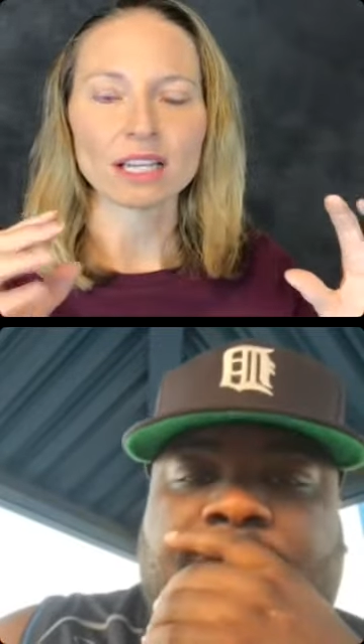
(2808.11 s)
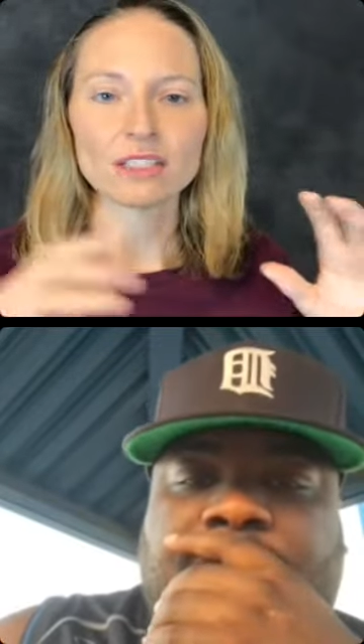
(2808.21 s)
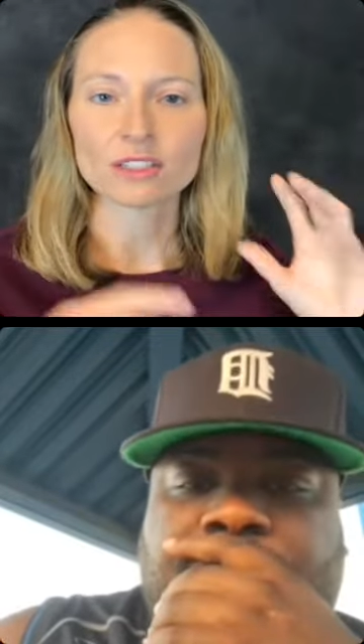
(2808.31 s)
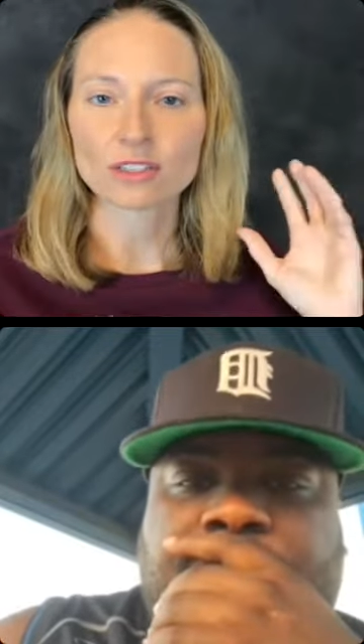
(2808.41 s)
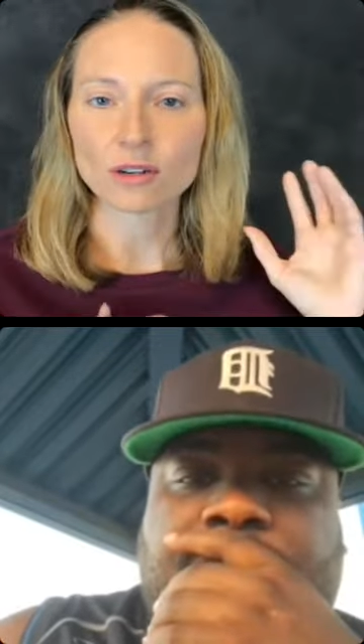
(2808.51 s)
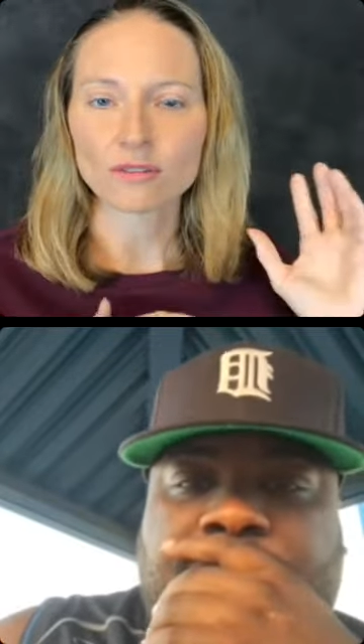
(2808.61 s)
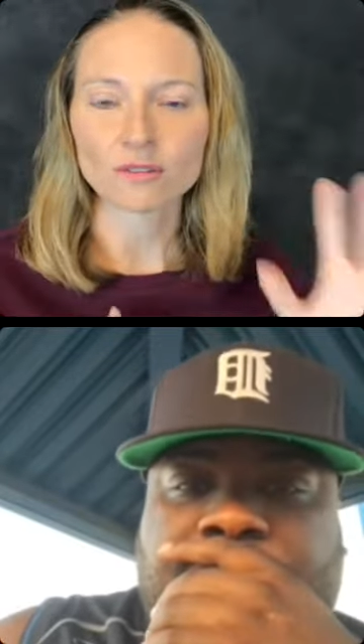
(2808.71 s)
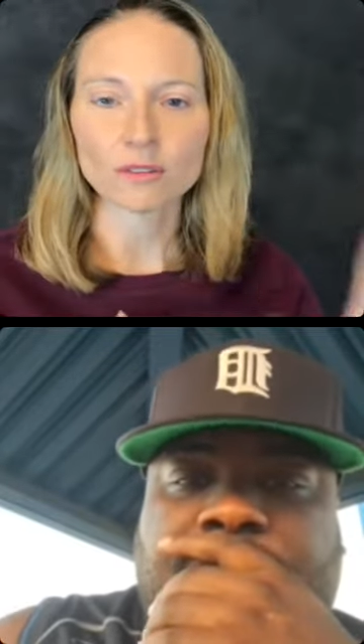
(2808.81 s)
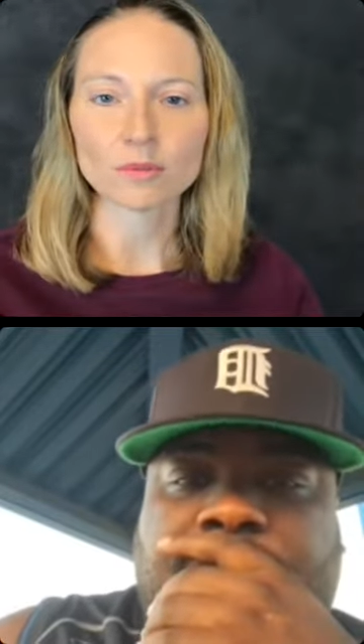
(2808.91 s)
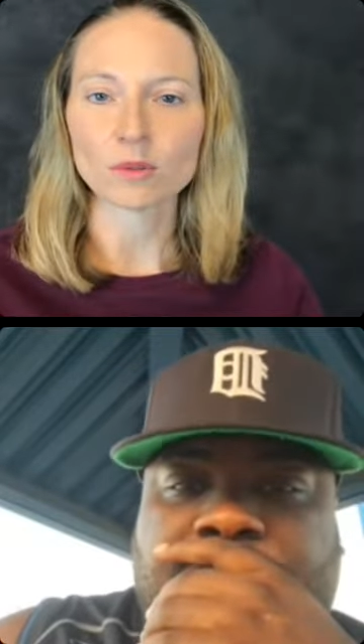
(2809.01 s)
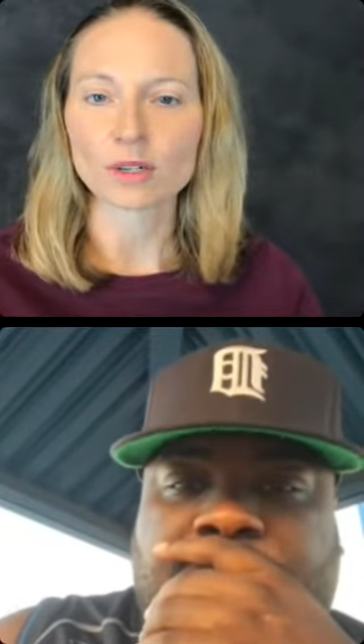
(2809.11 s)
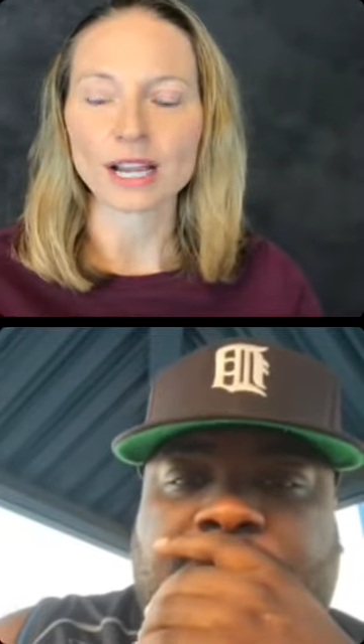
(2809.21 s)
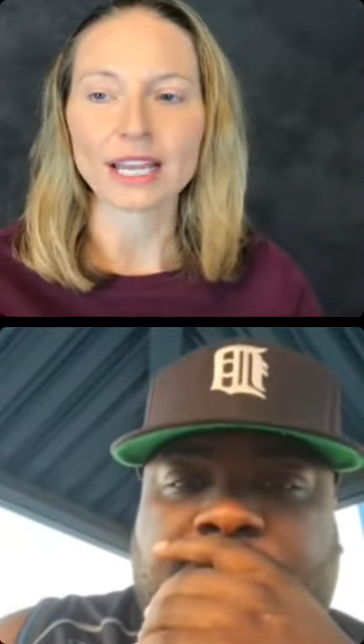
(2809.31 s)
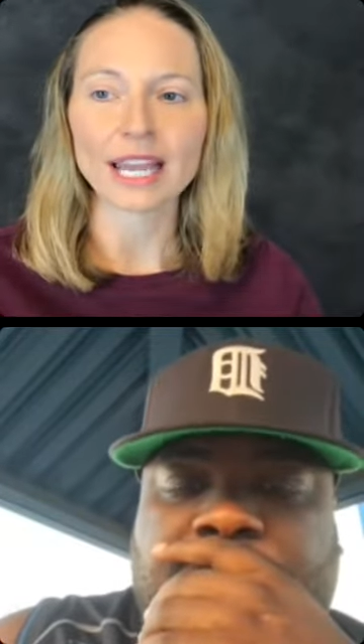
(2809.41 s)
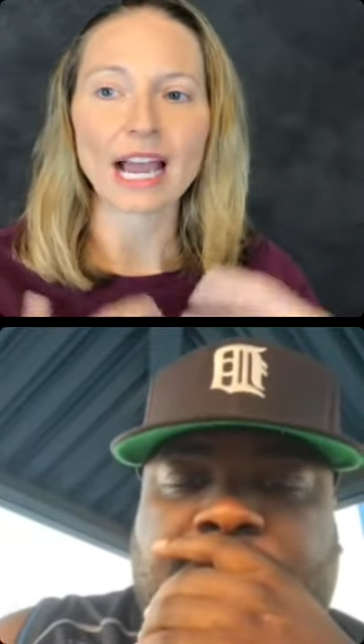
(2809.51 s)
and just go full bore
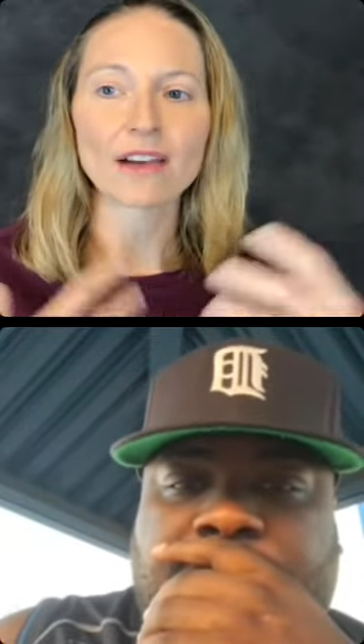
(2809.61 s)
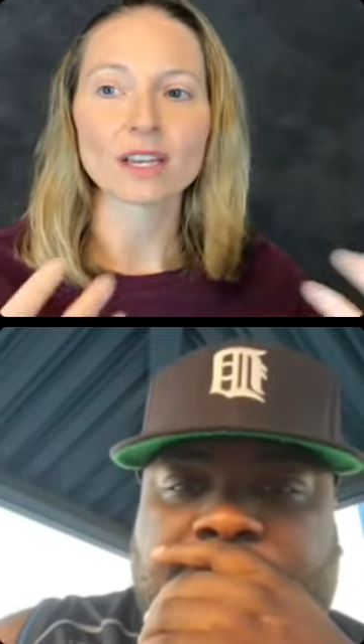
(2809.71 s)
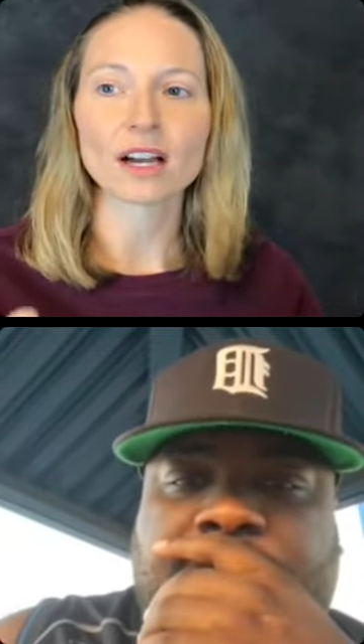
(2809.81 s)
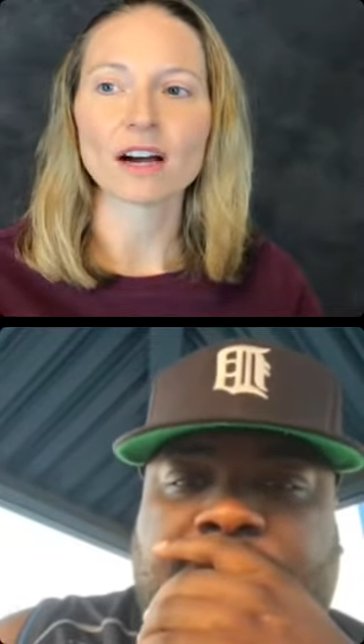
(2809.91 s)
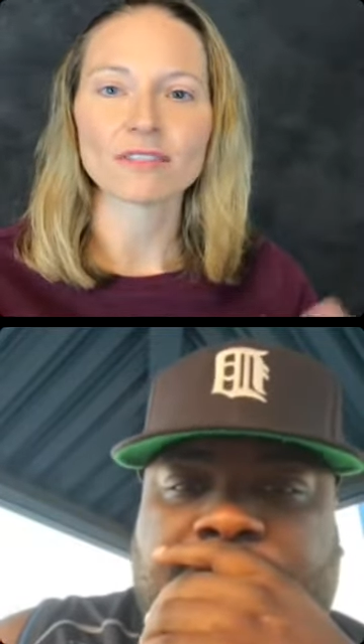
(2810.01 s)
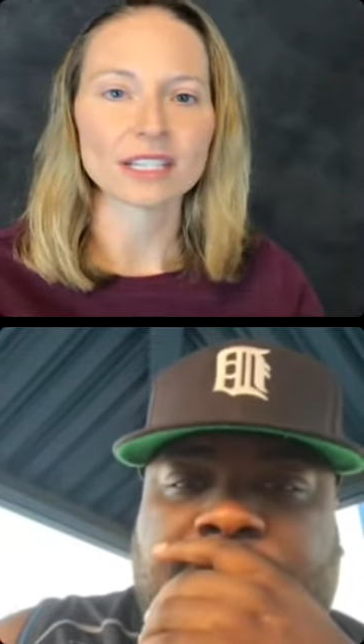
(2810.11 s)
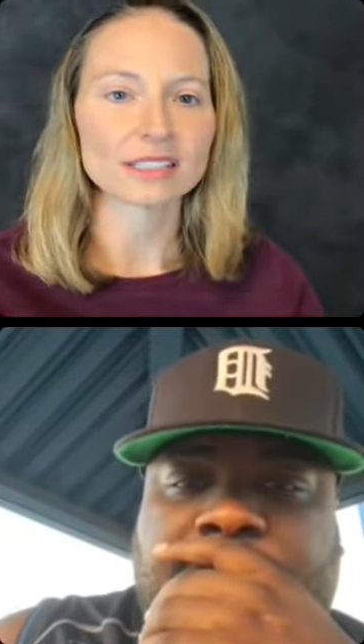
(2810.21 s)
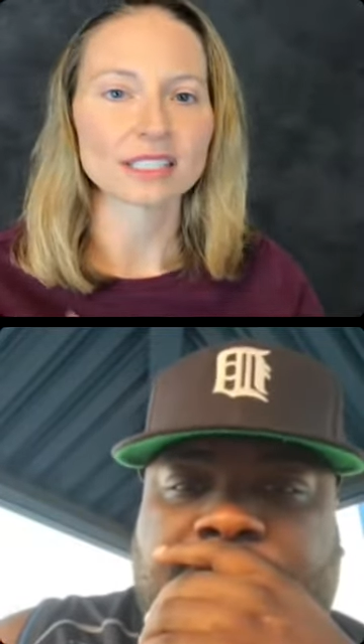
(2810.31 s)
and have the confidence.